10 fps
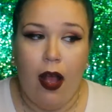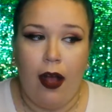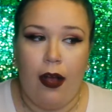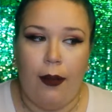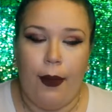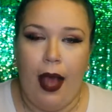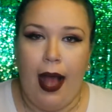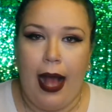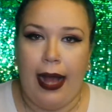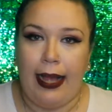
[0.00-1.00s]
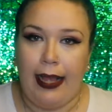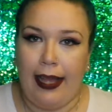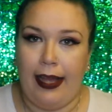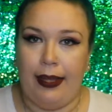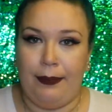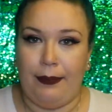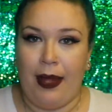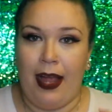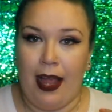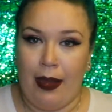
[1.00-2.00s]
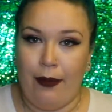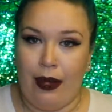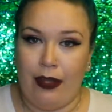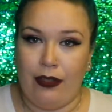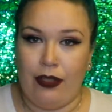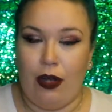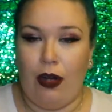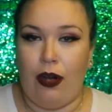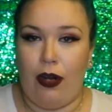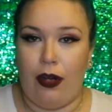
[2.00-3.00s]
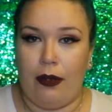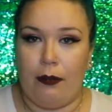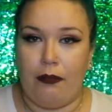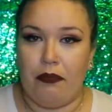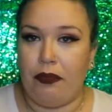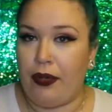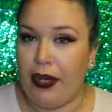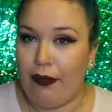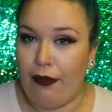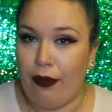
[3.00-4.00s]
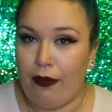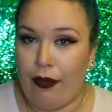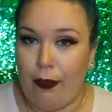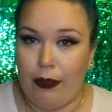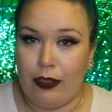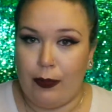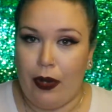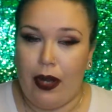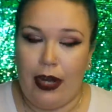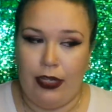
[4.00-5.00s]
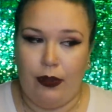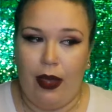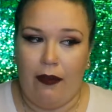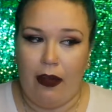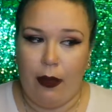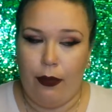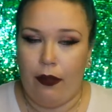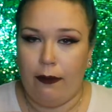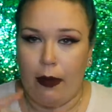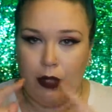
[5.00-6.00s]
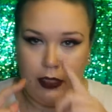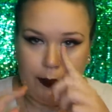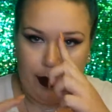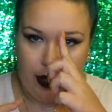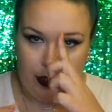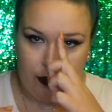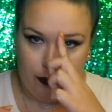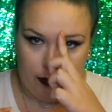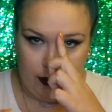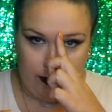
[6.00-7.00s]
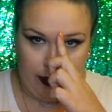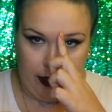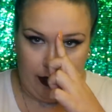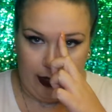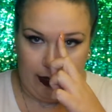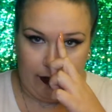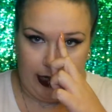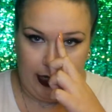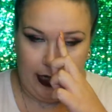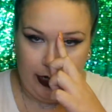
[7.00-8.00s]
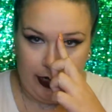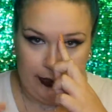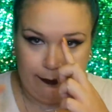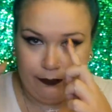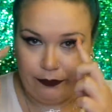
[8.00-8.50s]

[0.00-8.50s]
My eyebrows are pretty full for the most part. I do have a couple of bald spots, being like right here